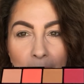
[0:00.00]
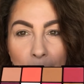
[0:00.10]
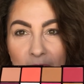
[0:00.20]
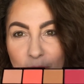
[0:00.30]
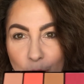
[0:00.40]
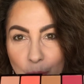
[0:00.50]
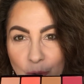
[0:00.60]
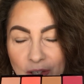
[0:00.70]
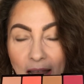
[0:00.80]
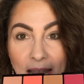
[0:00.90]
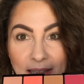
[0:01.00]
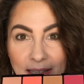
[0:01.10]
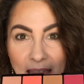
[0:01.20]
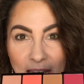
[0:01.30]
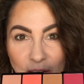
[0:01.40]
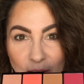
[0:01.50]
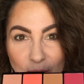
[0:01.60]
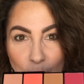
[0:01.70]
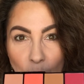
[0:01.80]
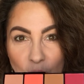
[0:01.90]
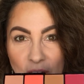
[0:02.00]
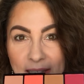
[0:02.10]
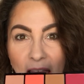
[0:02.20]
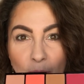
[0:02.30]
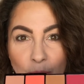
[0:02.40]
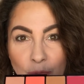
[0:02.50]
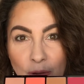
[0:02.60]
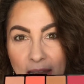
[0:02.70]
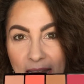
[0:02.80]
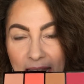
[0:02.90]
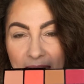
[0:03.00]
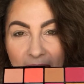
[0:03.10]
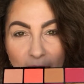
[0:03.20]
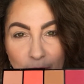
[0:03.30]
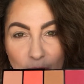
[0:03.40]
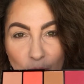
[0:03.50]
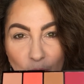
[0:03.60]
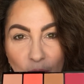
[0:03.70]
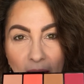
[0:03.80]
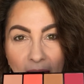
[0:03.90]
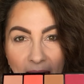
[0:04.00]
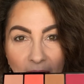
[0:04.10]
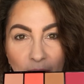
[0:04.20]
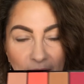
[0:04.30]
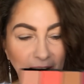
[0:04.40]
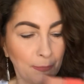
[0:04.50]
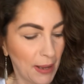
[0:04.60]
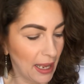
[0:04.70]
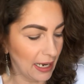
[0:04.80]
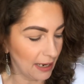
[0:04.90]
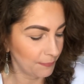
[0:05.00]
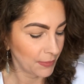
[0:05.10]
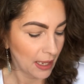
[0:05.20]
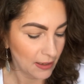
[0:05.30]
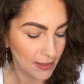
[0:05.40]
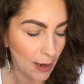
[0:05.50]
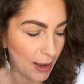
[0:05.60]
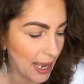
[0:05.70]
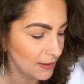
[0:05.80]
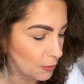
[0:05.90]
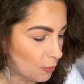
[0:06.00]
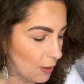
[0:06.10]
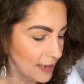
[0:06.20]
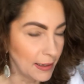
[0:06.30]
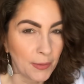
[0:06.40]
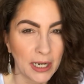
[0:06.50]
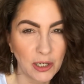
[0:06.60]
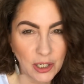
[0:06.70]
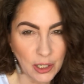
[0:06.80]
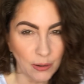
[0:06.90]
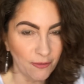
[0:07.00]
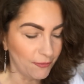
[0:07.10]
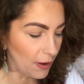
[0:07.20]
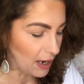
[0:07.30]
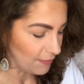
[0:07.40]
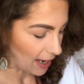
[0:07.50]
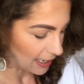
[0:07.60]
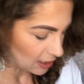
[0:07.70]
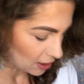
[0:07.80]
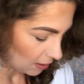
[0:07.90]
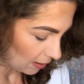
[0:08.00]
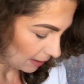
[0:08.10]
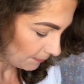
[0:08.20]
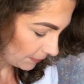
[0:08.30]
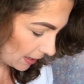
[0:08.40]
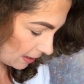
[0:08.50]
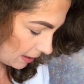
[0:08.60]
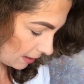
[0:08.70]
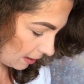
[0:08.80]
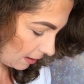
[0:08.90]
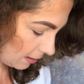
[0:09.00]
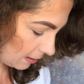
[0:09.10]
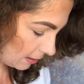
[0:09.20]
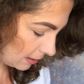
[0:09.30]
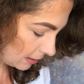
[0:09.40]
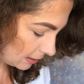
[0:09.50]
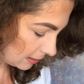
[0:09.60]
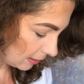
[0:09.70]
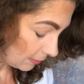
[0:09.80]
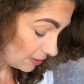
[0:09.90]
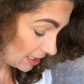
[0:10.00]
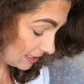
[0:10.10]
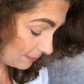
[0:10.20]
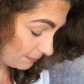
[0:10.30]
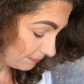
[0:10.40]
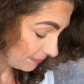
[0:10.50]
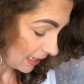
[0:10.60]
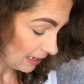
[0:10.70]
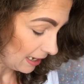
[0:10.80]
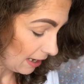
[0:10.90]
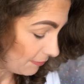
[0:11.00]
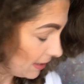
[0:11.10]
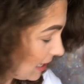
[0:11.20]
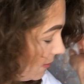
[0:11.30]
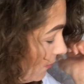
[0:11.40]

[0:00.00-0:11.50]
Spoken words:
but of course let's get into the swatches and really have a look at this palette. So as always, I'm going to do 5 at a time. Oh, I'm just loving this